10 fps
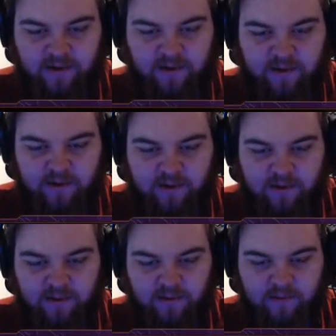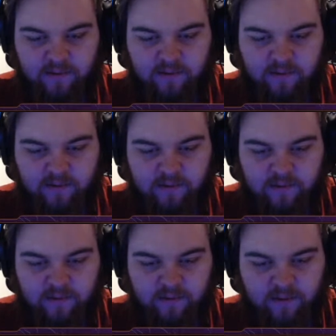
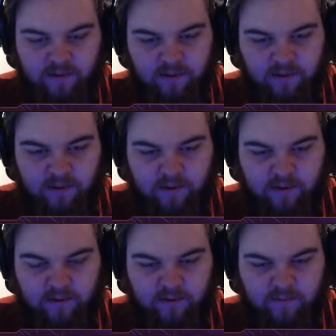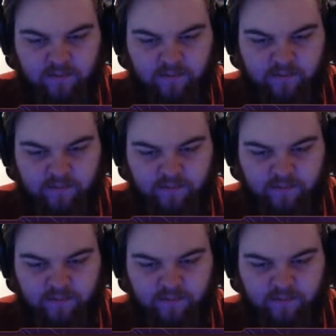Nobody speaks.